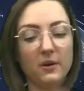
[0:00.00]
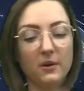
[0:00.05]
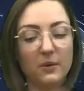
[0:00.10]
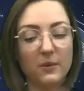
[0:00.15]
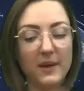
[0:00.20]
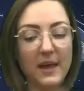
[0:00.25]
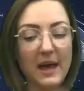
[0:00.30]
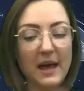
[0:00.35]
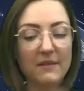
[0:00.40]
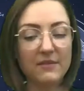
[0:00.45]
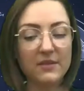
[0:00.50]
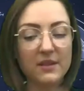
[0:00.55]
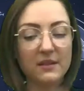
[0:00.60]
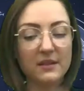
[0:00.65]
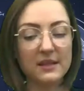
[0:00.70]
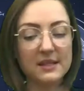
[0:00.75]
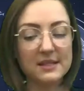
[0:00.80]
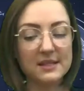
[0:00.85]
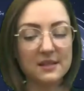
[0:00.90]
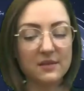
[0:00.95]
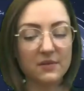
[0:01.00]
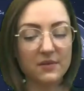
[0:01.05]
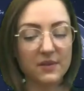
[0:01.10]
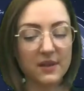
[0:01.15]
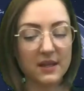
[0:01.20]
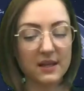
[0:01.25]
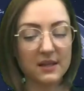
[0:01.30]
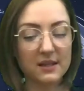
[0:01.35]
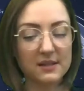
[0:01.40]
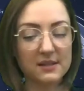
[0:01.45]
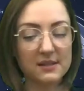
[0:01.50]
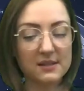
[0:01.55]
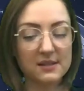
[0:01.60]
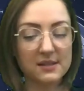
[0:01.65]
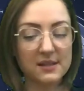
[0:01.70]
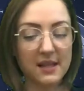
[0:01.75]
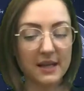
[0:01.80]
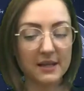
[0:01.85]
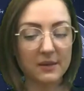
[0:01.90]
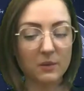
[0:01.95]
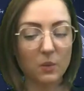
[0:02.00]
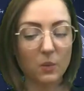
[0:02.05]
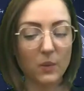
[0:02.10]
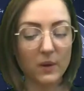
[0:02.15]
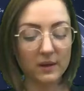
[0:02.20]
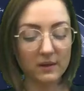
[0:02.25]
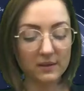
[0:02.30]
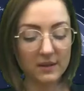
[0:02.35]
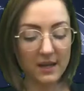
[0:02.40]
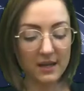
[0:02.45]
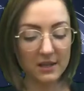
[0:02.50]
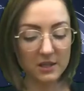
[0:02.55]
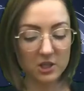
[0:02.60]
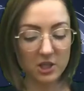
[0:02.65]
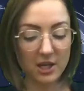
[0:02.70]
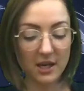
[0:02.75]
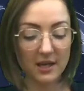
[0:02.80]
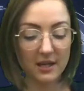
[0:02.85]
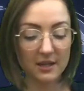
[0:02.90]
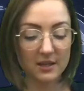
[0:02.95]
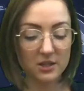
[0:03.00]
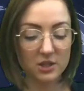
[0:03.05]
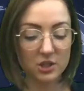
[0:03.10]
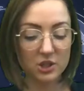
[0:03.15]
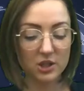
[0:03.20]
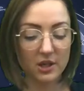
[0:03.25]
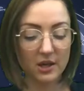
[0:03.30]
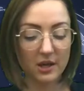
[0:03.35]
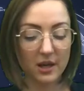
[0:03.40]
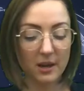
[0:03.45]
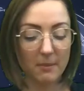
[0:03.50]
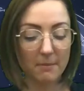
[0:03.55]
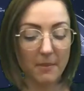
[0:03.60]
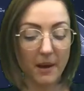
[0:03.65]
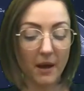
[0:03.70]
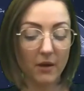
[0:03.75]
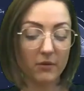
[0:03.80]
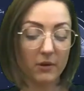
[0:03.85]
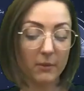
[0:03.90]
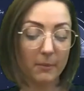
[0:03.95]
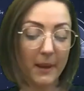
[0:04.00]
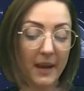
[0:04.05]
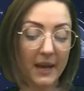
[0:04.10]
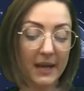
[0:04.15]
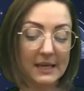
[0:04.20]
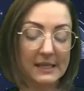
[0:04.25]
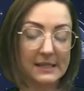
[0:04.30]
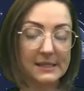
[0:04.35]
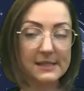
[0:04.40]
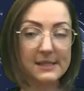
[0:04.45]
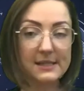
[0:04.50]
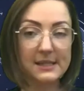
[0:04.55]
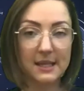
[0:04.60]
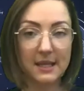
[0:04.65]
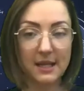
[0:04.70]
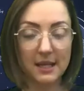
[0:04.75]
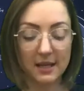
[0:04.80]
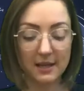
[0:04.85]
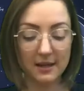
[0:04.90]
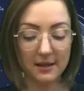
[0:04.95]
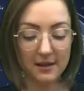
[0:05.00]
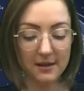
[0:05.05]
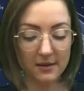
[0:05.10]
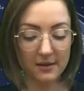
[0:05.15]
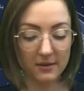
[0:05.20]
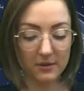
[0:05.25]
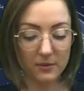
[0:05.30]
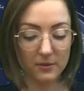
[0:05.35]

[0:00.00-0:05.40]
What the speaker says: We have The List of Things That Will Not Change by Rebecca Steed,